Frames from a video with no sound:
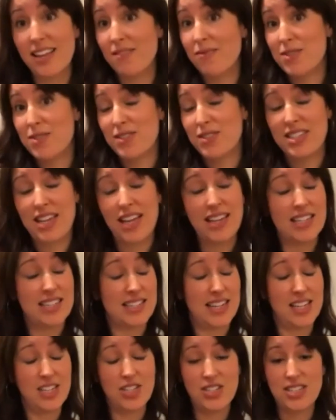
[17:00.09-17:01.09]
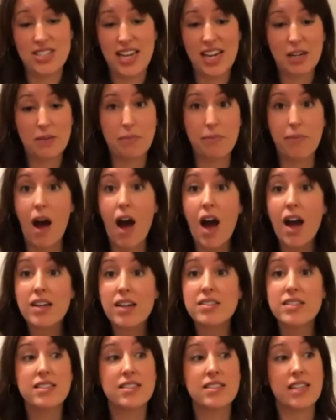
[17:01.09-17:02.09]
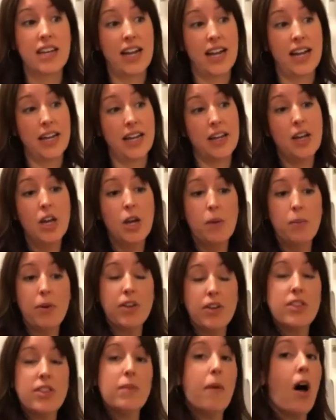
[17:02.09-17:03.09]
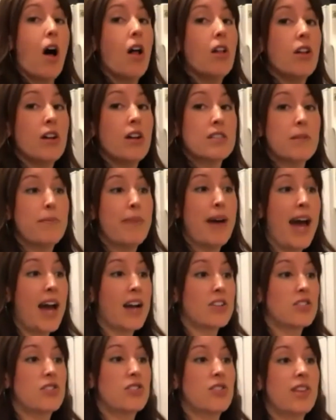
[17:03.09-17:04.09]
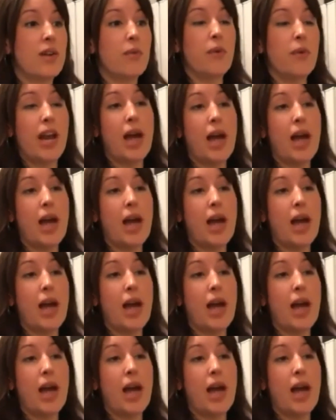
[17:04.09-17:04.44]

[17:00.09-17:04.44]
said this, I just take boxes and I put them all on the back, so that when